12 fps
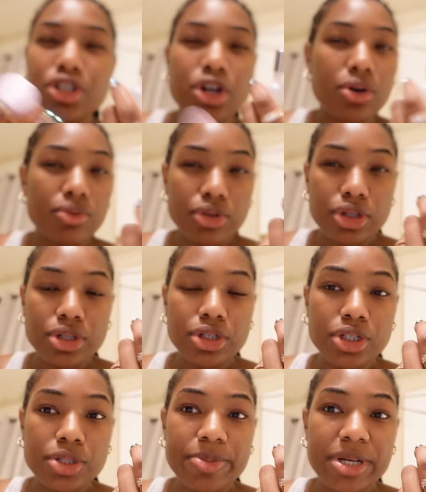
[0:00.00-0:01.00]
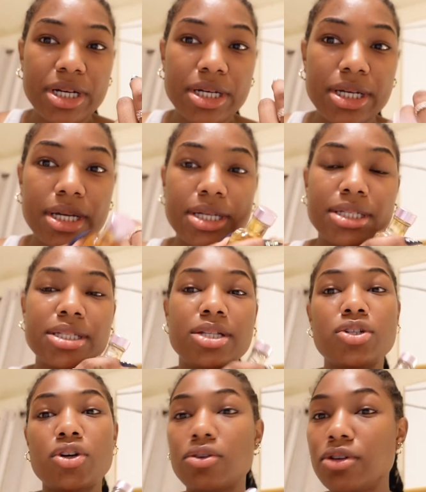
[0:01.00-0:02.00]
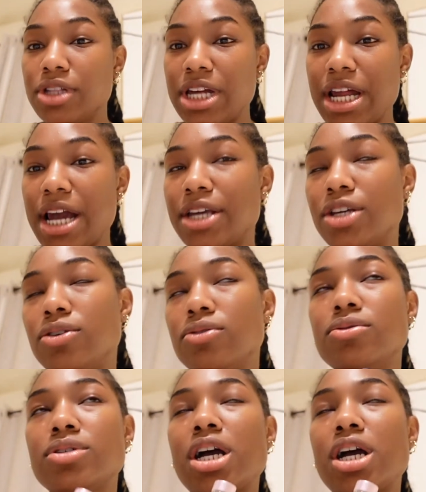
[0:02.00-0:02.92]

toners because the toner that I use,